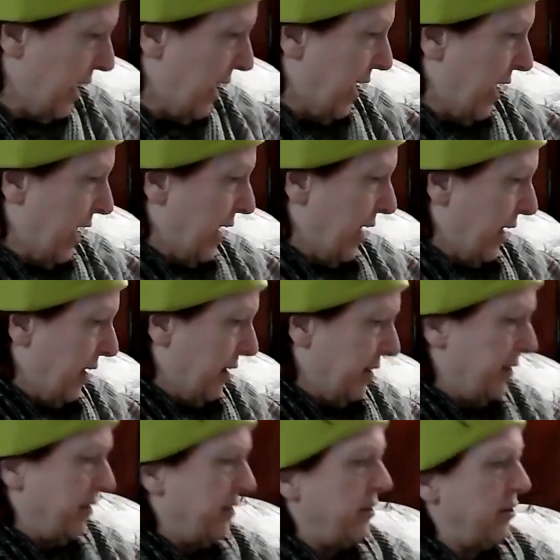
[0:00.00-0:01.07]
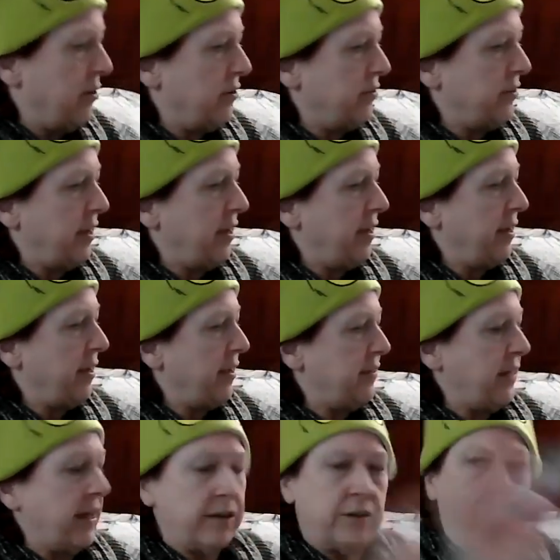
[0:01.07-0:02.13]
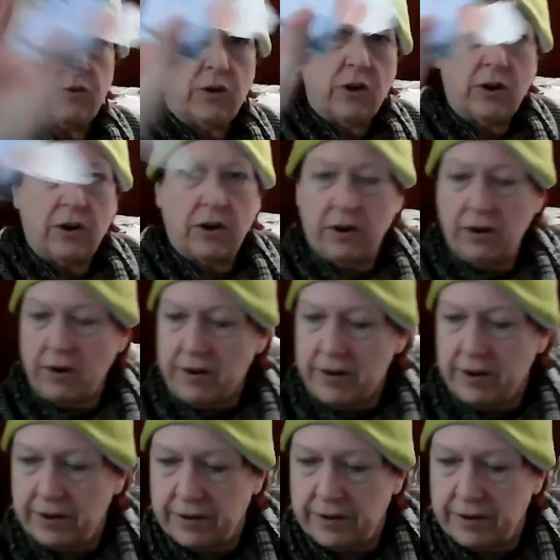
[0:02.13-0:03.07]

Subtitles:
And there's a thank you card.